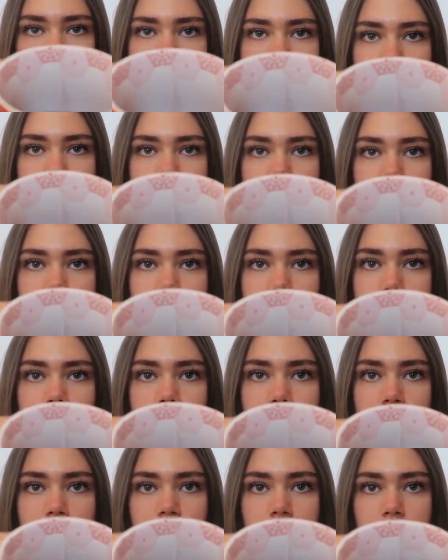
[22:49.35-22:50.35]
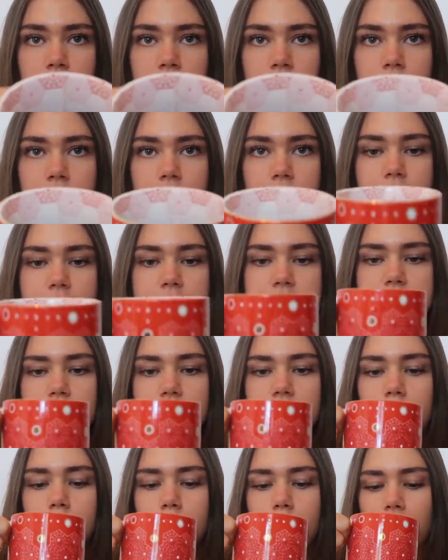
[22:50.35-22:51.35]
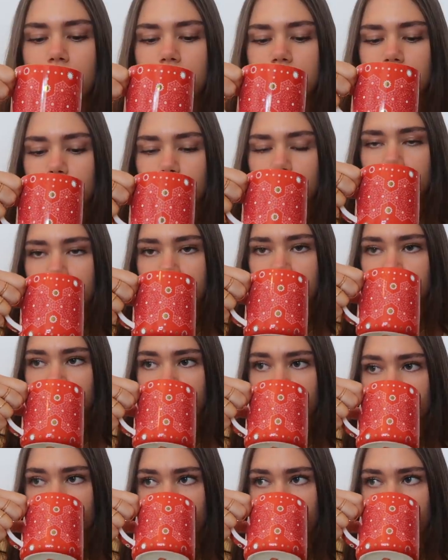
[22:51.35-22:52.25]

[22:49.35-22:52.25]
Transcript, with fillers: It's new, and it's like a berry one.